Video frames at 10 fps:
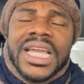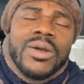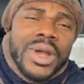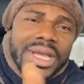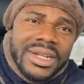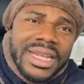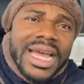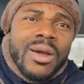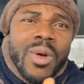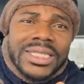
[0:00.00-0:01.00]
anyway, they
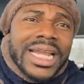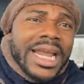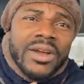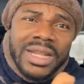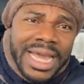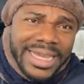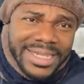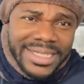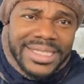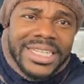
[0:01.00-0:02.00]
are the ones that I don't
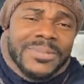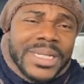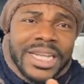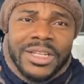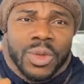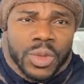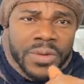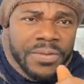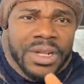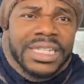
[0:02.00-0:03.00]
like. Especially those
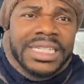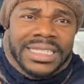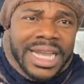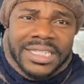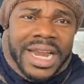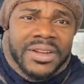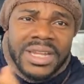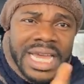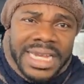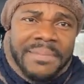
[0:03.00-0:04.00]
who fall in this category. I
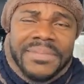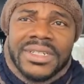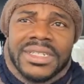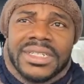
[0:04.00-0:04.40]
don't like them.